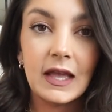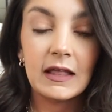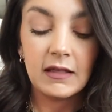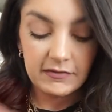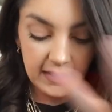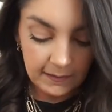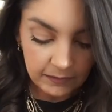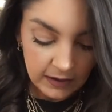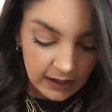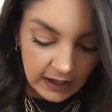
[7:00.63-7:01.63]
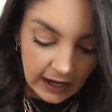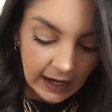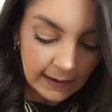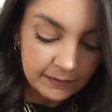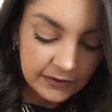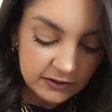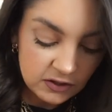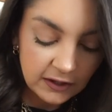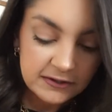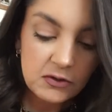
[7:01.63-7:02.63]
I love them. Um, there's
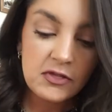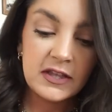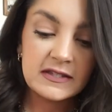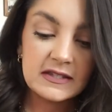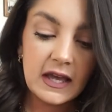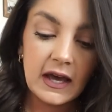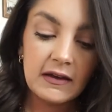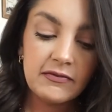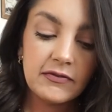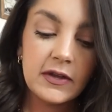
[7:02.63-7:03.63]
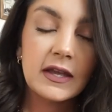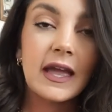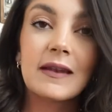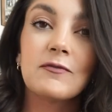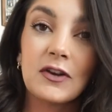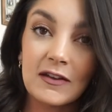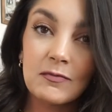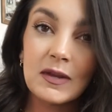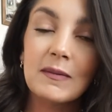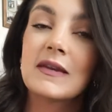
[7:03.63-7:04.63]
also this cuff, and forgive me